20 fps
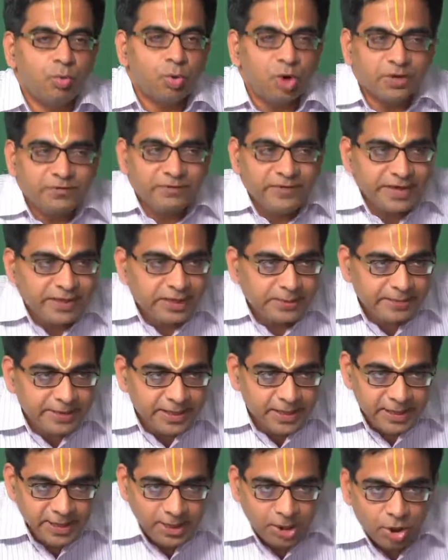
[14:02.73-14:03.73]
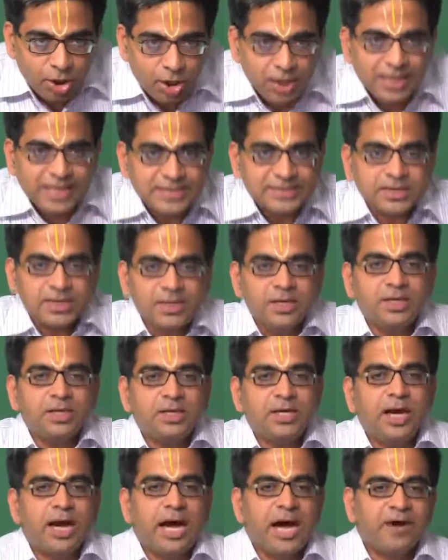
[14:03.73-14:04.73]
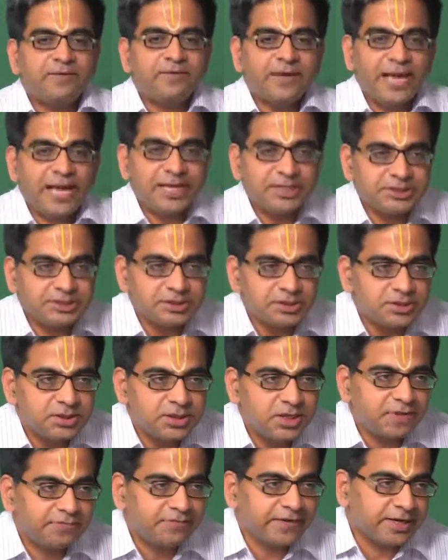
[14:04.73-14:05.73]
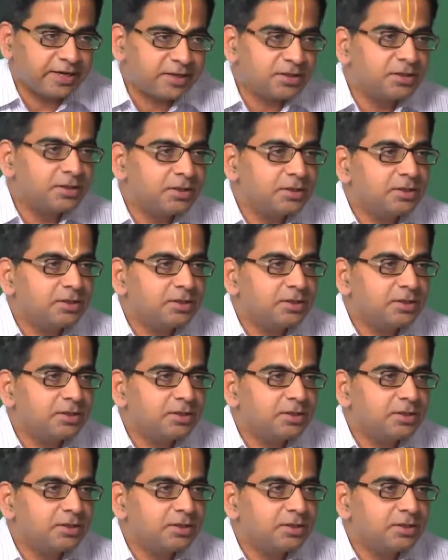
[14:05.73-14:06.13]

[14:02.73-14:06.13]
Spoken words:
what we typically call as a avalanche effect.